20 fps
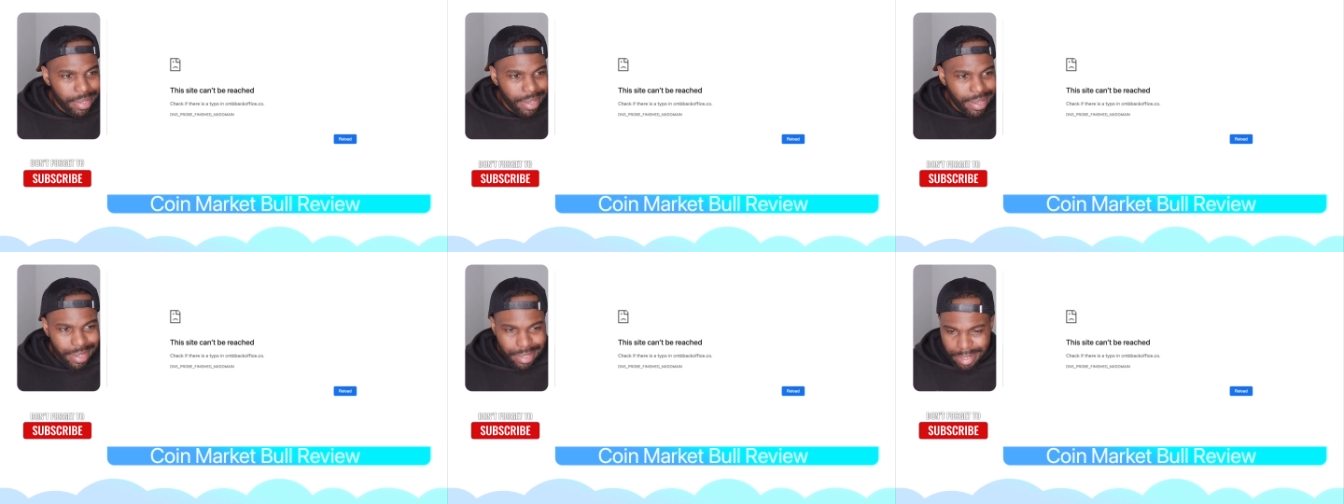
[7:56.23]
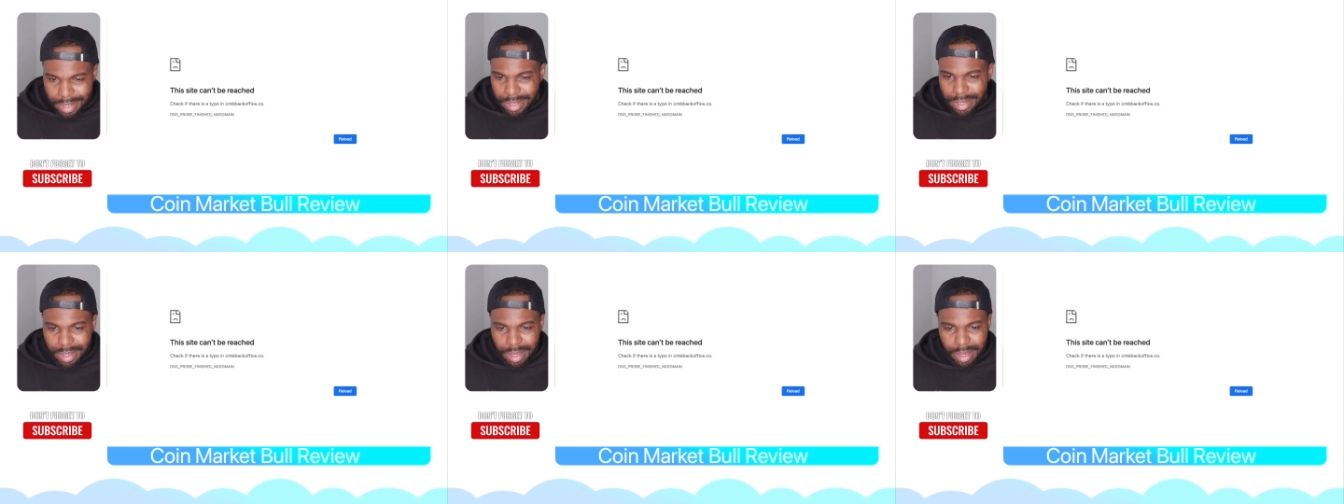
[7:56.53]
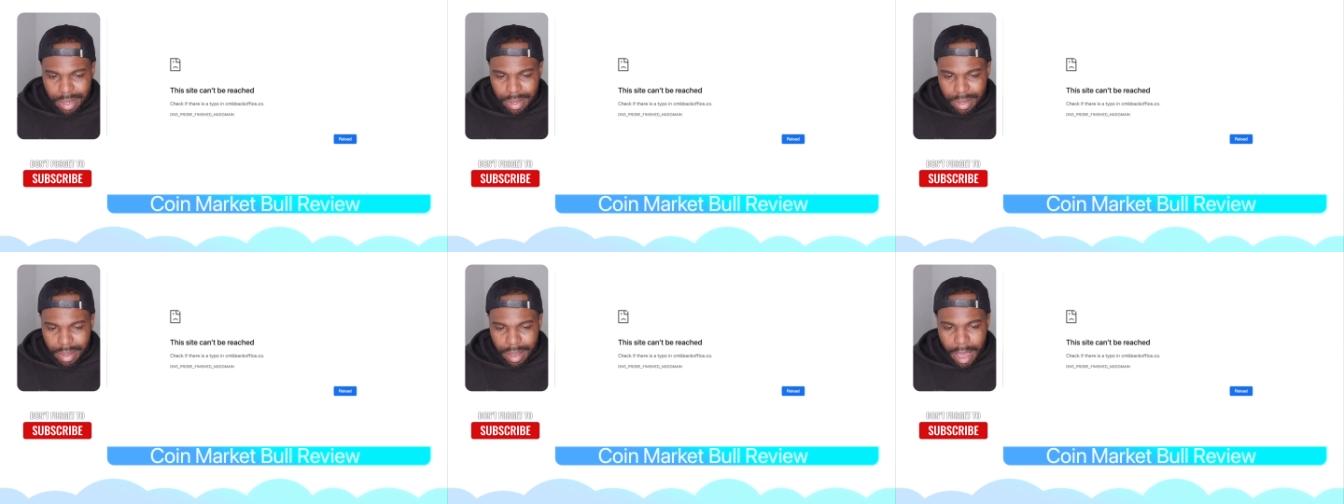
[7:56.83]
this
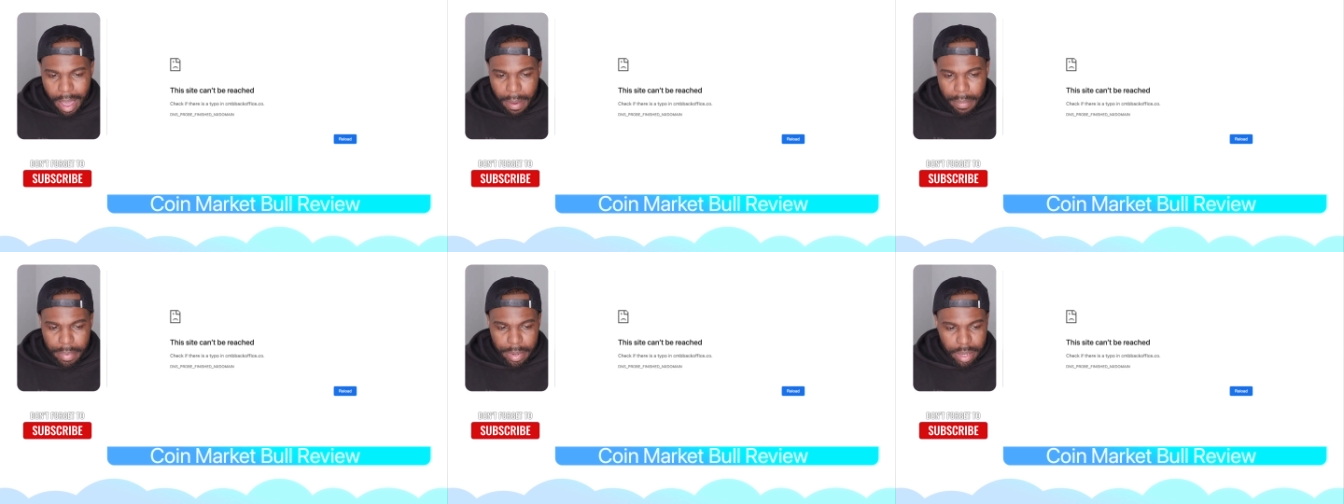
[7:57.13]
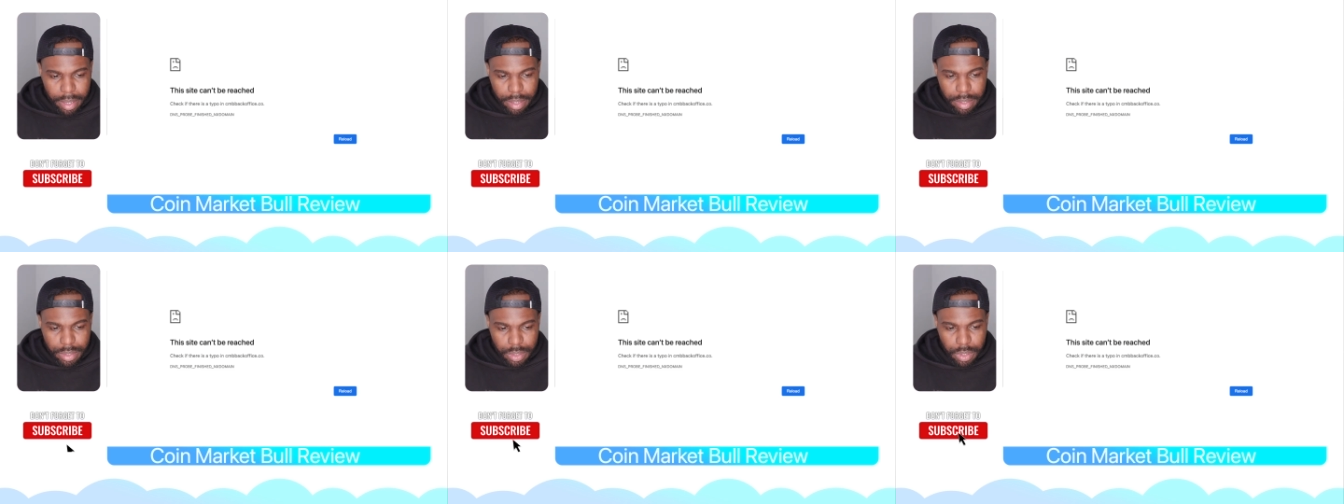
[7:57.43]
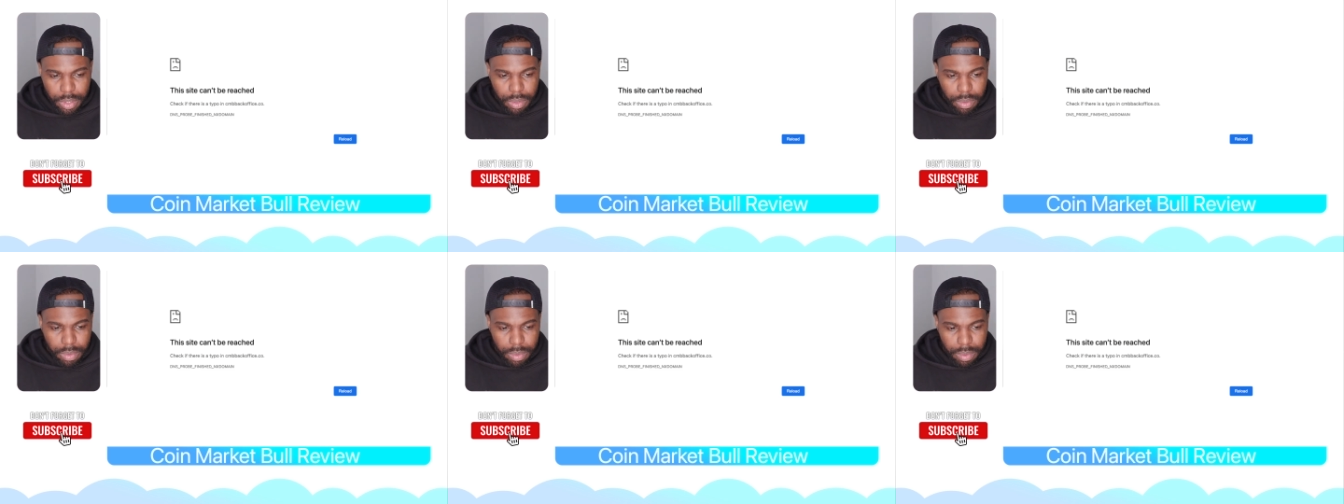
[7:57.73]
happening to
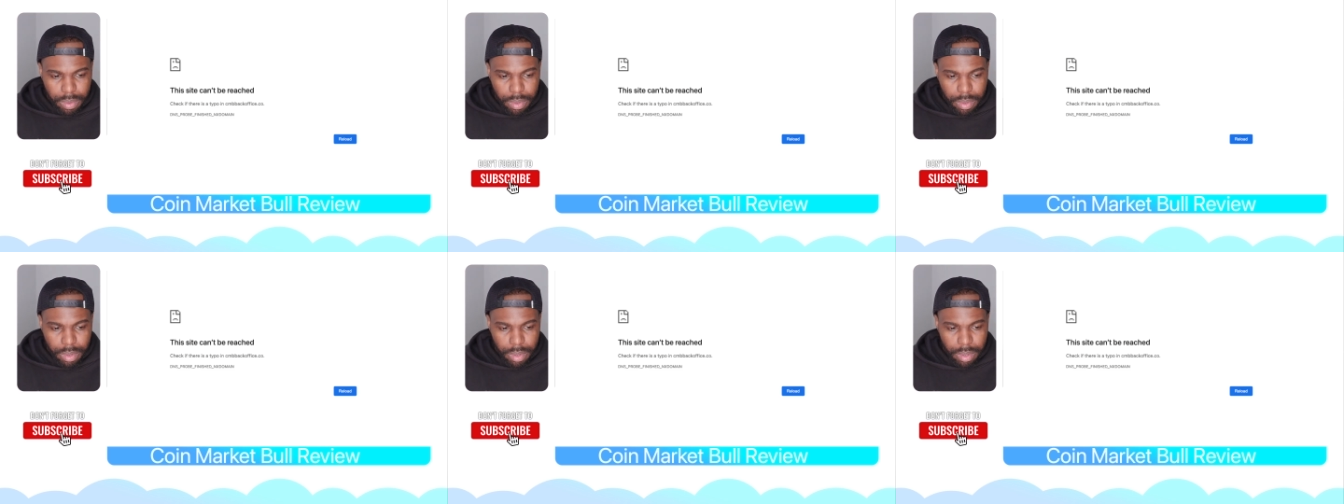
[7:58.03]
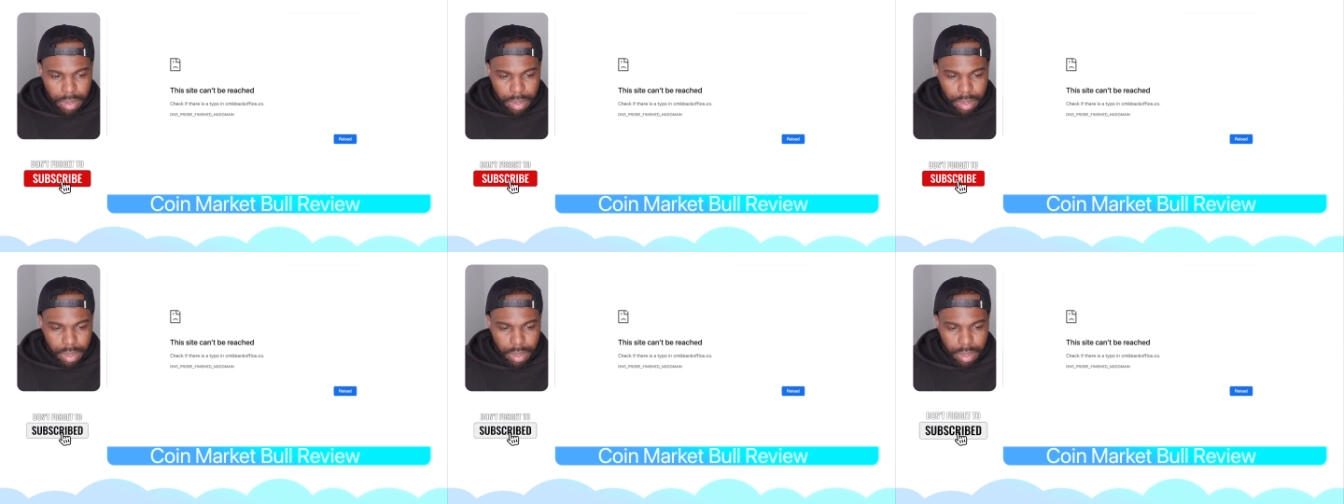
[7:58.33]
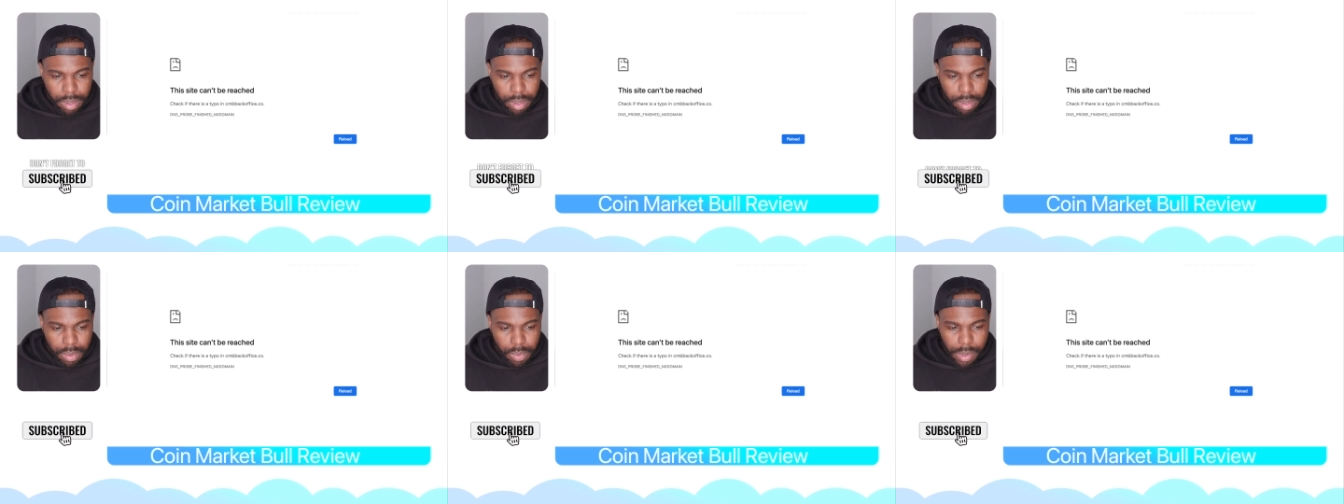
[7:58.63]
you,
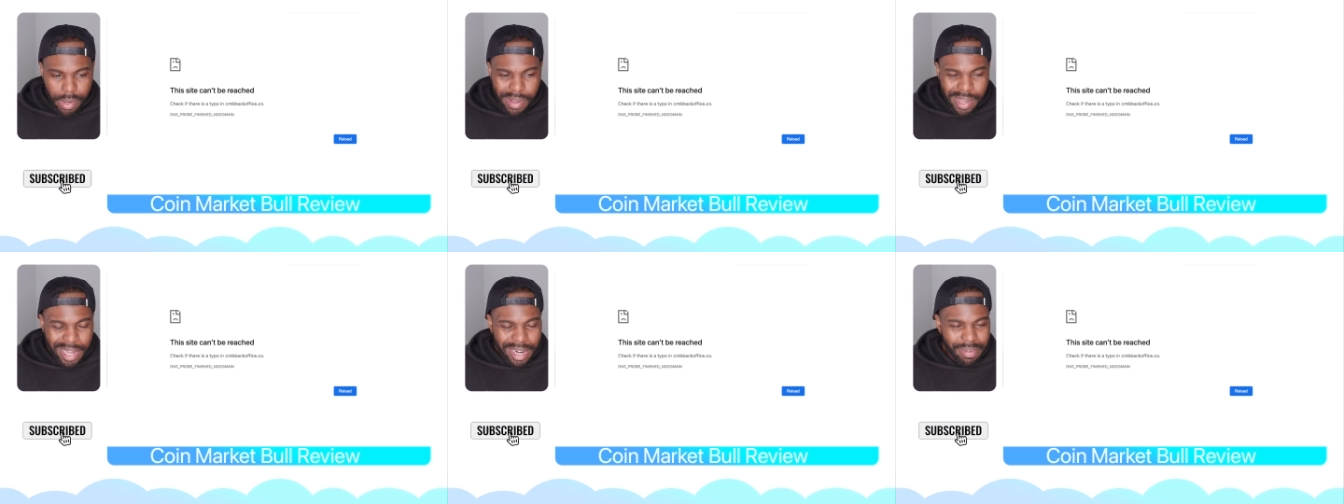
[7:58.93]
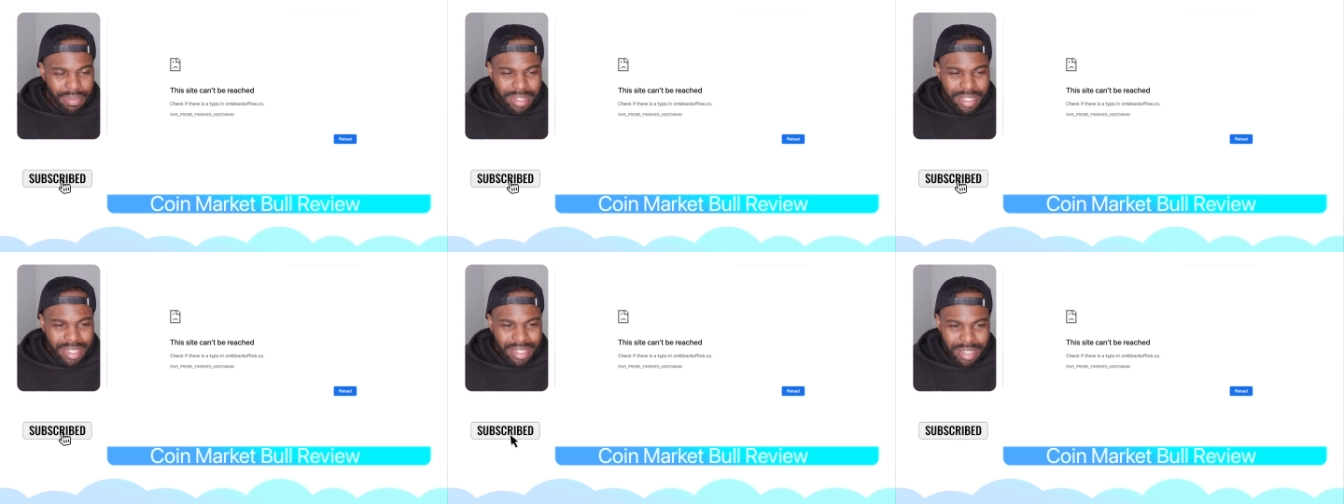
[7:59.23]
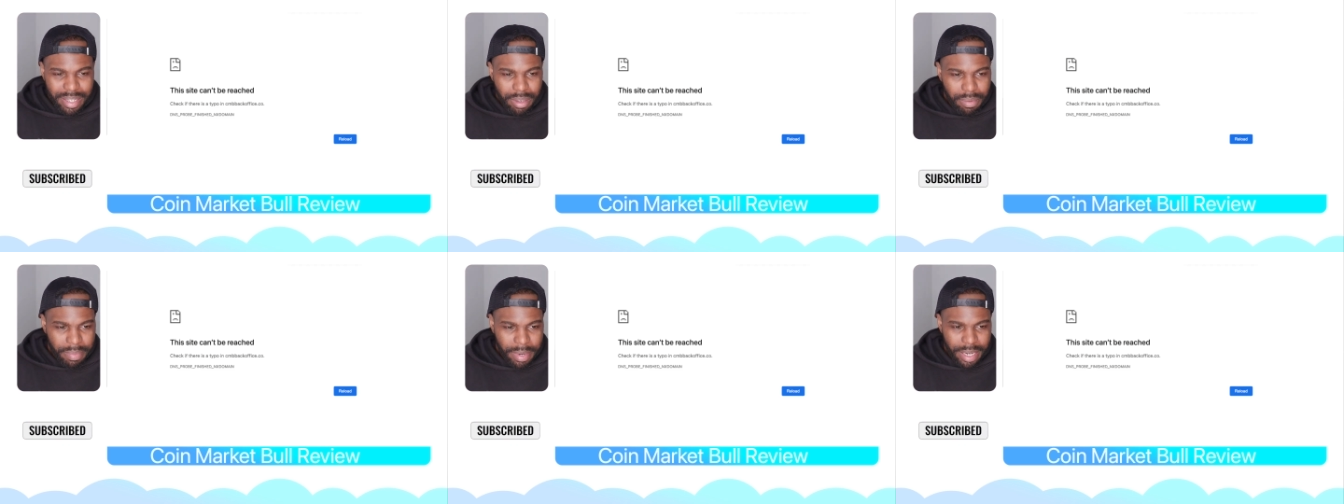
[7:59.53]
where you can't even see
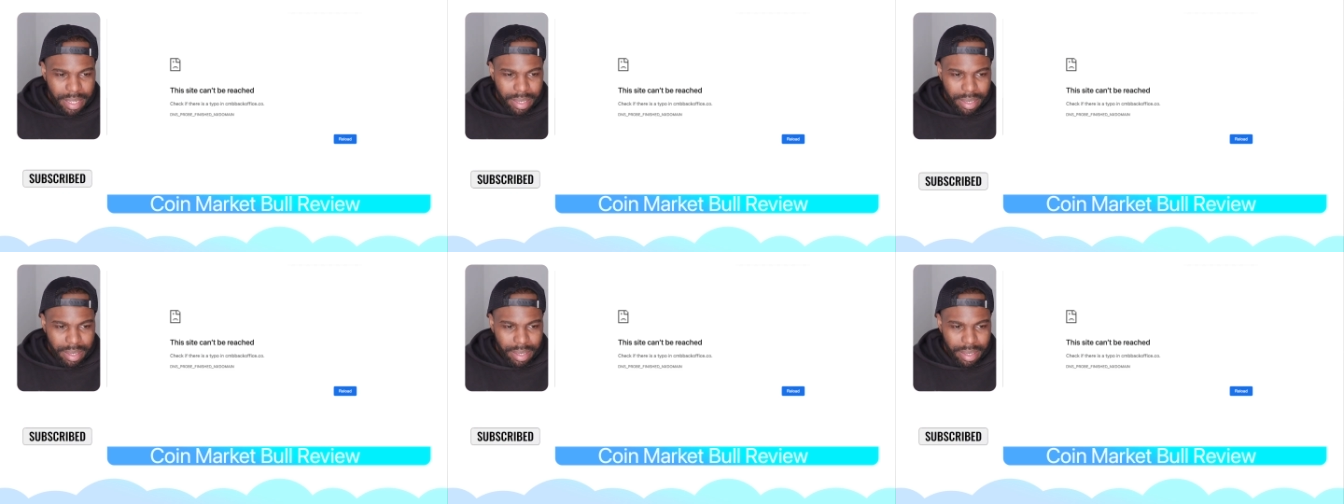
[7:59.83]
your money.